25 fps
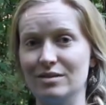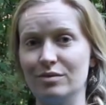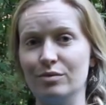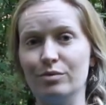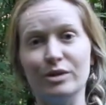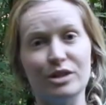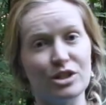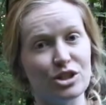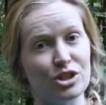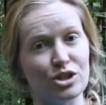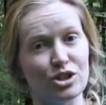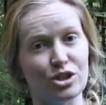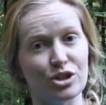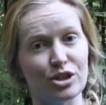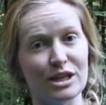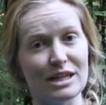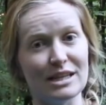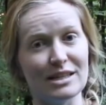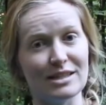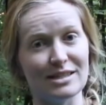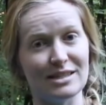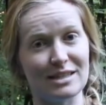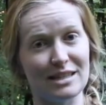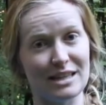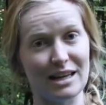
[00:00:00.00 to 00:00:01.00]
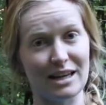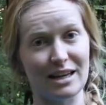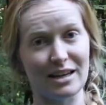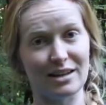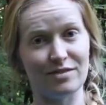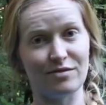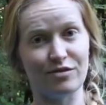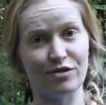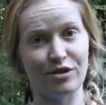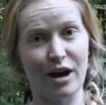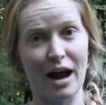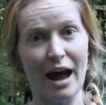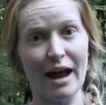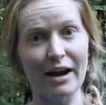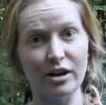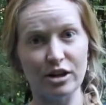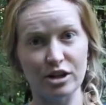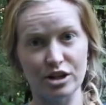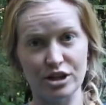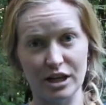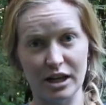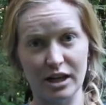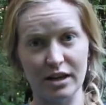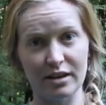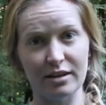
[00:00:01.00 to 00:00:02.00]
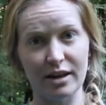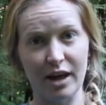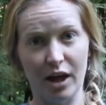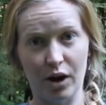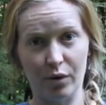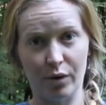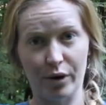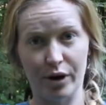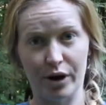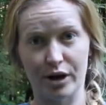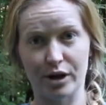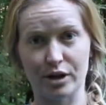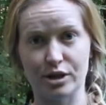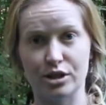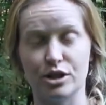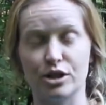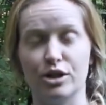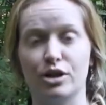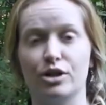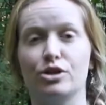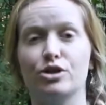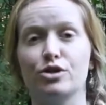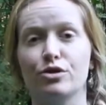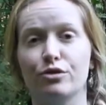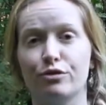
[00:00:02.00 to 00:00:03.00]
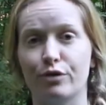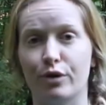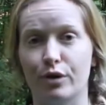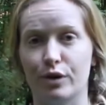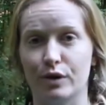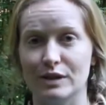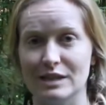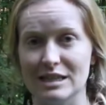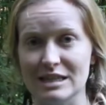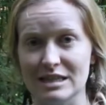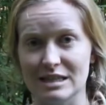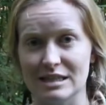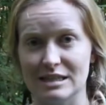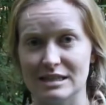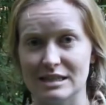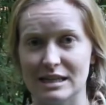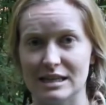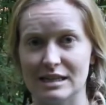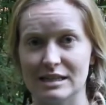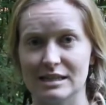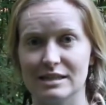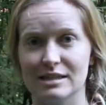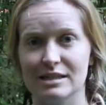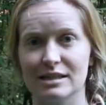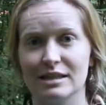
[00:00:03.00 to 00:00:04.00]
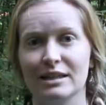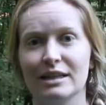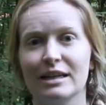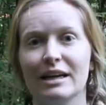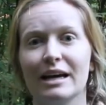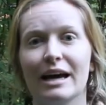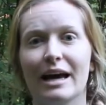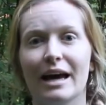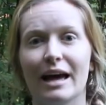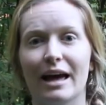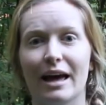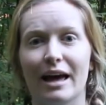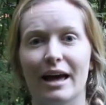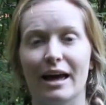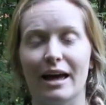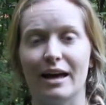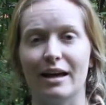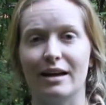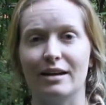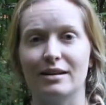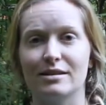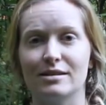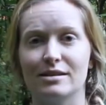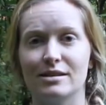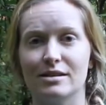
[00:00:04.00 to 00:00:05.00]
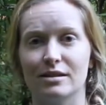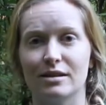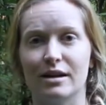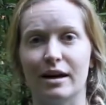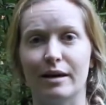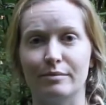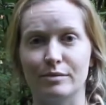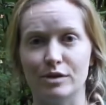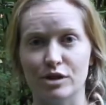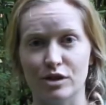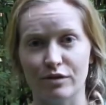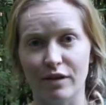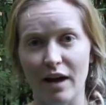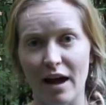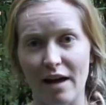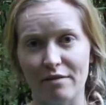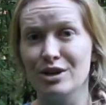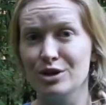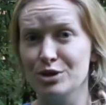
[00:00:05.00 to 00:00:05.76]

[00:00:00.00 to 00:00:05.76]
which trees need for energy in order to do photosynthesis and survive.